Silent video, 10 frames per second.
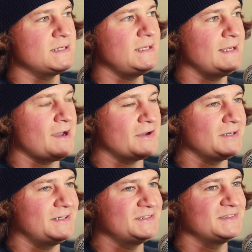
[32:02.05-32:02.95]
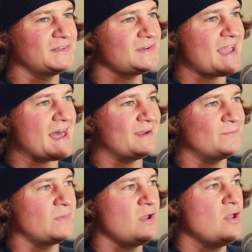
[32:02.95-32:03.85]
he got a good look at
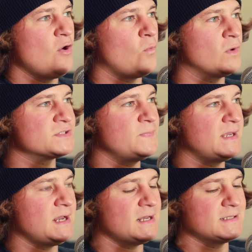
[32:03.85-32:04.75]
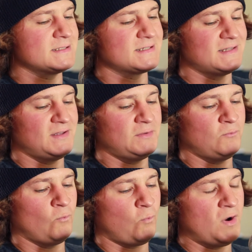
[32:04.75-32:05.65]
him was because
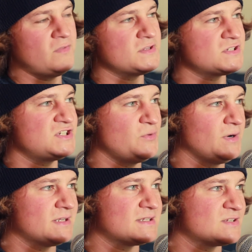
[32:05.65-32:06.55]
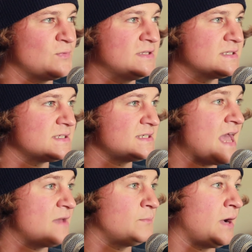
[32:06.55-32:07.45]
one of the stewardesses went and
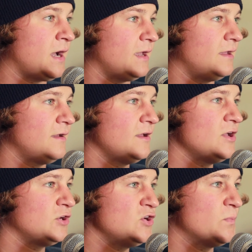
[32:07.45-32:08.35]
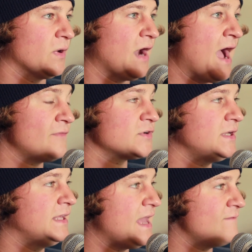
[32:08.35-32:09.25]
sat by Cooper after
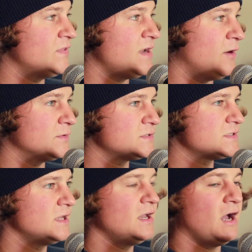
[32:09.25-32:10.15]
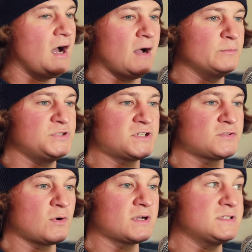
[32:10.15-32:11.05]
he gave the notes. Just
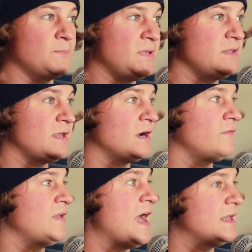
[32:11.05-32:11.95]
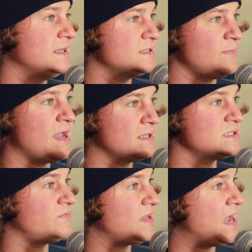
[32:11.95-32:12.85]
sort of to be there if he had any
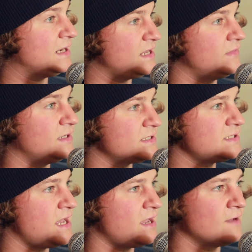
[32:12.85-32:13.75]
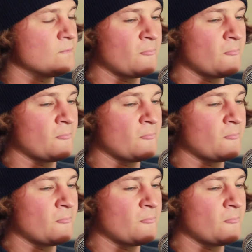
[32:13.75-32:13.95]
demands, if he had anything to say.